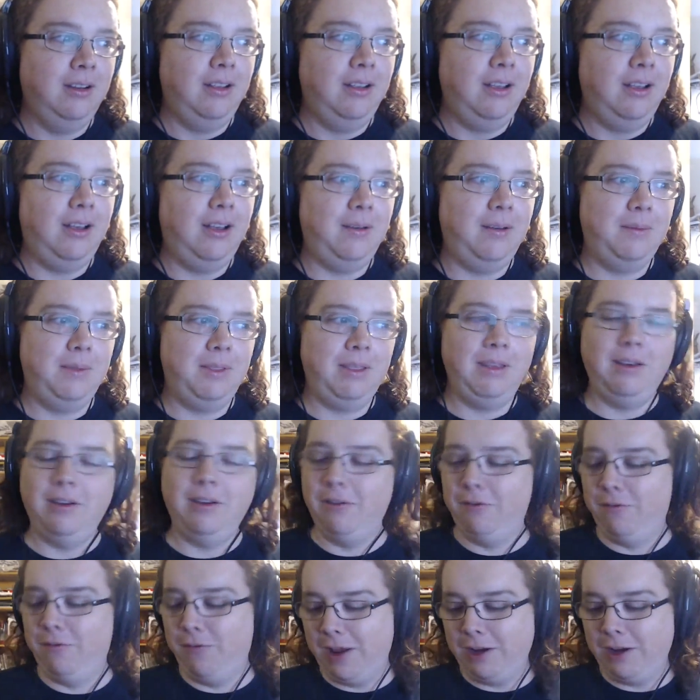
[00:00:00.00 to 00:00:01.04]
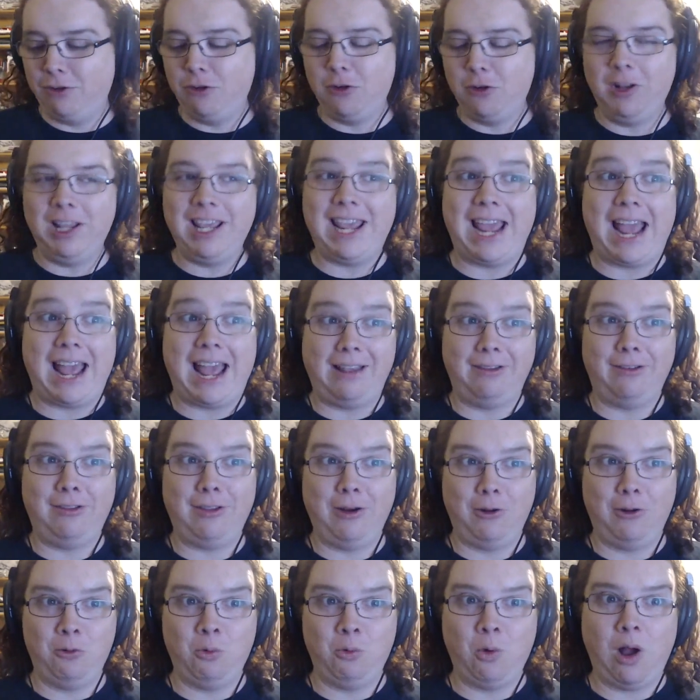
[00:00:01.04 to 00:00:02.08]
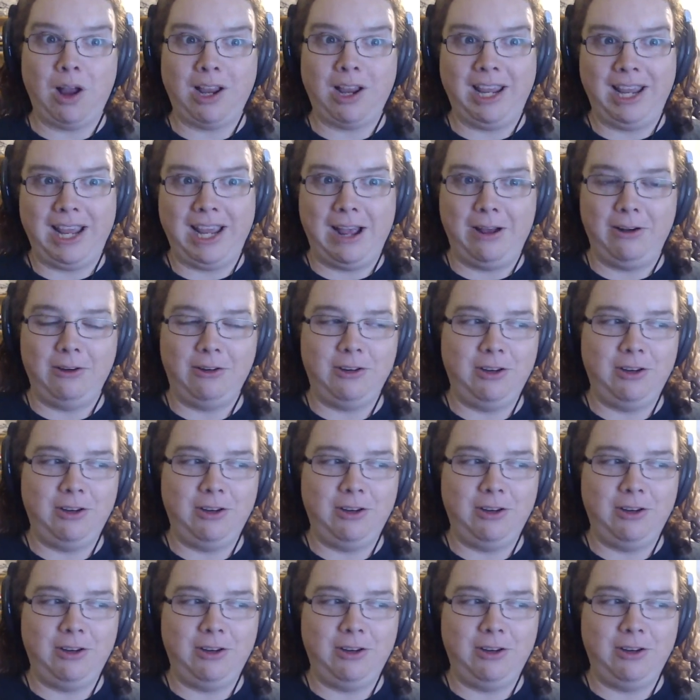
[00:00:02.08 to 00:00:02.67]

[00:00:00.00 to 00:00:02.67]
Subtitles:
And then eventually, as they're walking out,